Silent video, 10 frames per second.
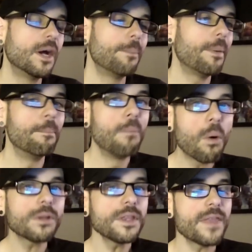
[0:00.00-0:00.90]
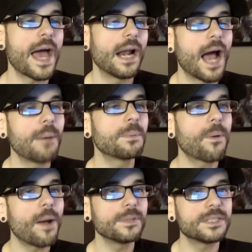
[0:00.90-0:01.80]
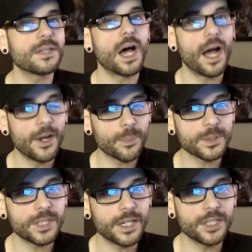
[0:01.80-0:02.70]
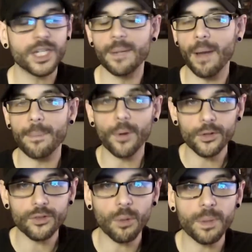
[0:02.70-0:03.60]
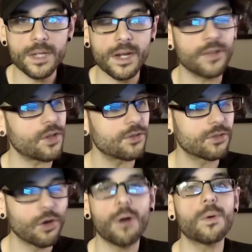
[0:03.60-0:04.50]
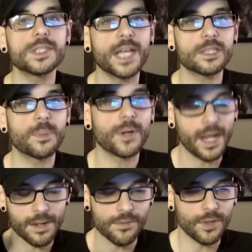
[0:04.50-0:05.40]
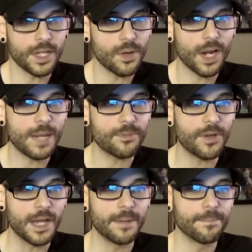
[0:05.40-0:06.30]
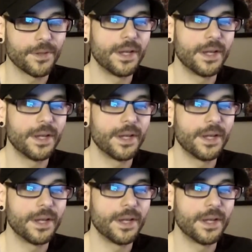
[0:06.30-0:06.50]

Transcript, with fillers: But more than that, I would probably say the higher percentage, in my personal opinion as a Star Wars expert and a video game fan,